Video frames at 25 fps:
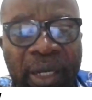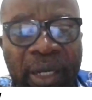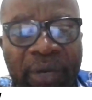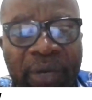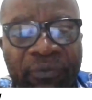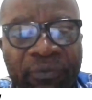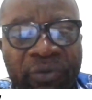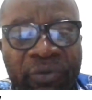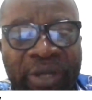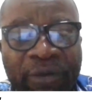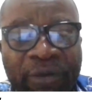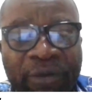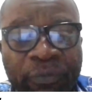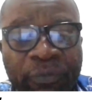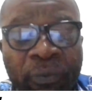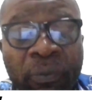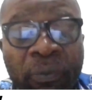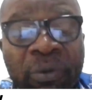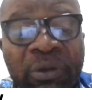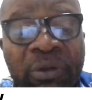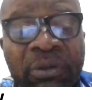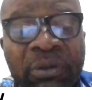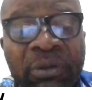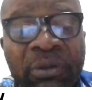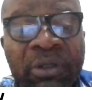Vodafone,
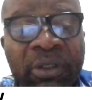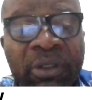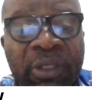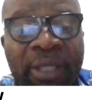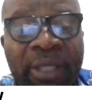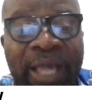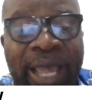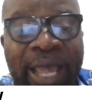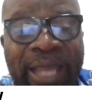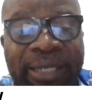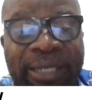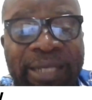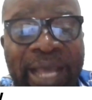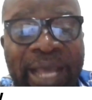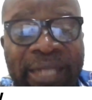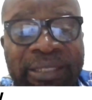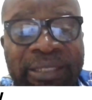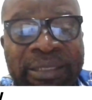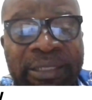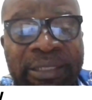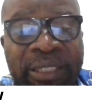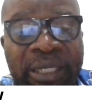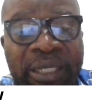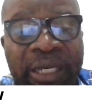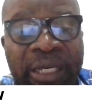and that
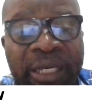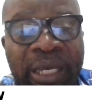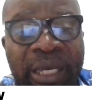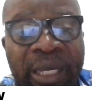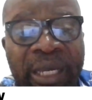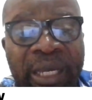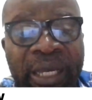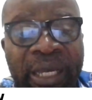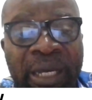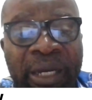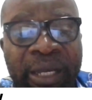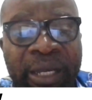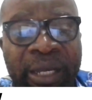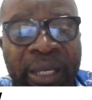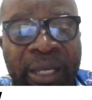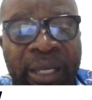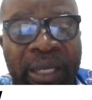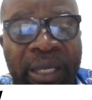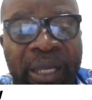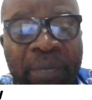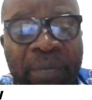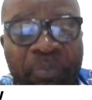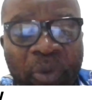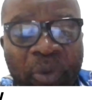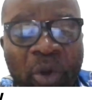uh,
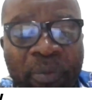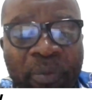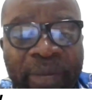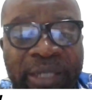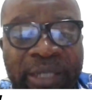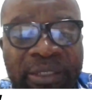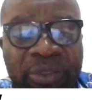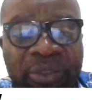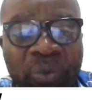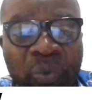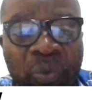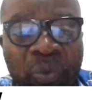employment will